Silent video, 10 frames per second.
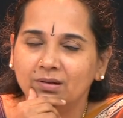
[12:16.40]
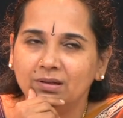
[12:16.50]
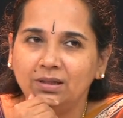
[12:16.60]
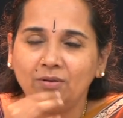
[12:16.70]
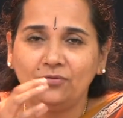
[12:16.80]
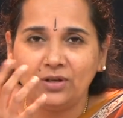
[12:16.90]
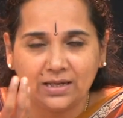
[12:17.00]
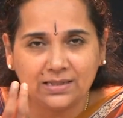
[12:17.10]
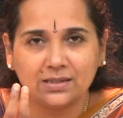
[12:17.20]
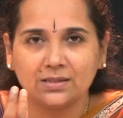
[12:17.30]
the
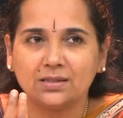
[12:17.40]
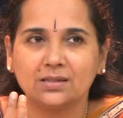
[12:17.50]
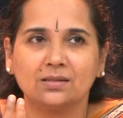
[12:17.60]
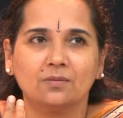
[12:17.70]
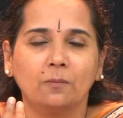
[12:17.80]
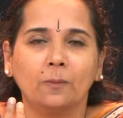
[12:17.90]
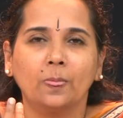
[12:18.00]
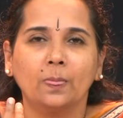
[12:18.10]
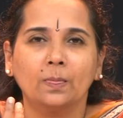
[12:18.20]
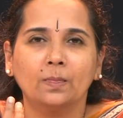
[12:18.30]
phrases,
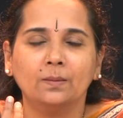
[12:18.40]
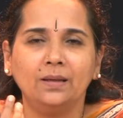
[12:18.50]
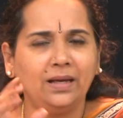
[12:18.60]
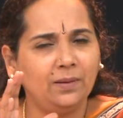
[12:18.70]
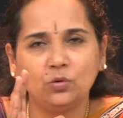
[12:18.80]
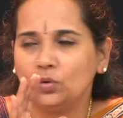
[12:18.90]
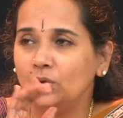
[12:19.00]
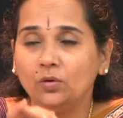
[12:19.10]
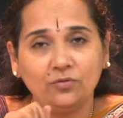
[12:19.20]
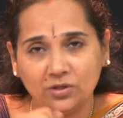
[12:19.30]
and I am talking
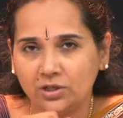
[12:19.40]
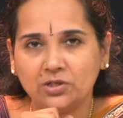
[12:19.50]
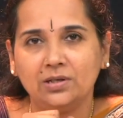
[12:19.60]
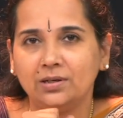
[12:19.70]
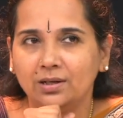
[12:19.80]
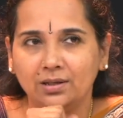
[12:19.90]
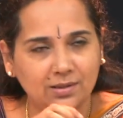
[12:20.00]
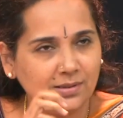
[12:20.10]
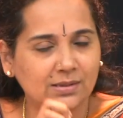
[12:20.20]
of traditional ragas,